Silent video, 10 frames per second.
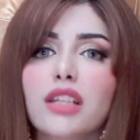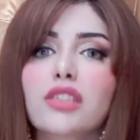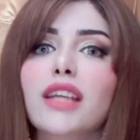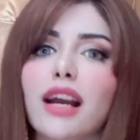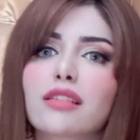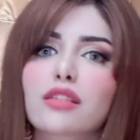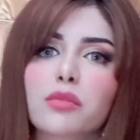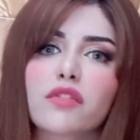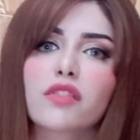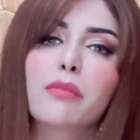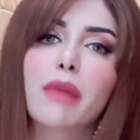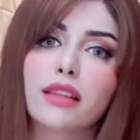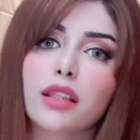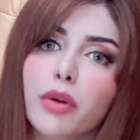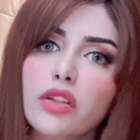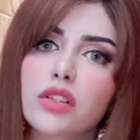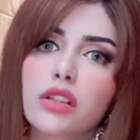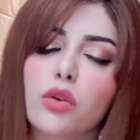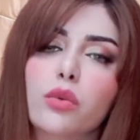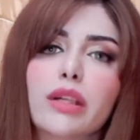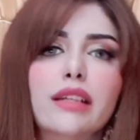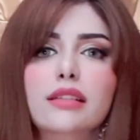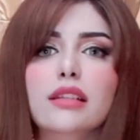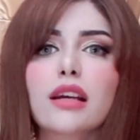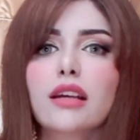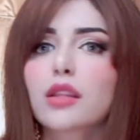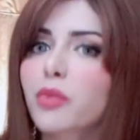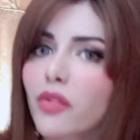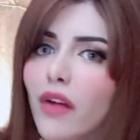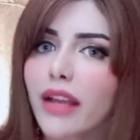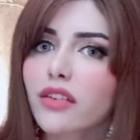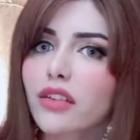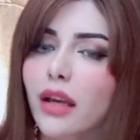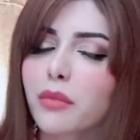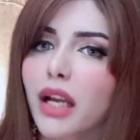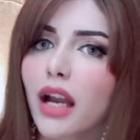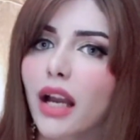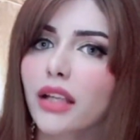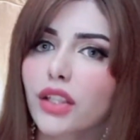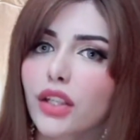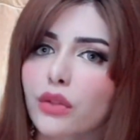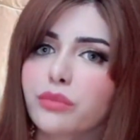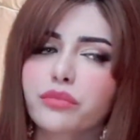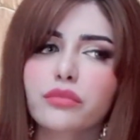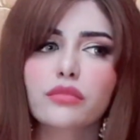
She has to be with a manly person who is the provider type of guy, you know.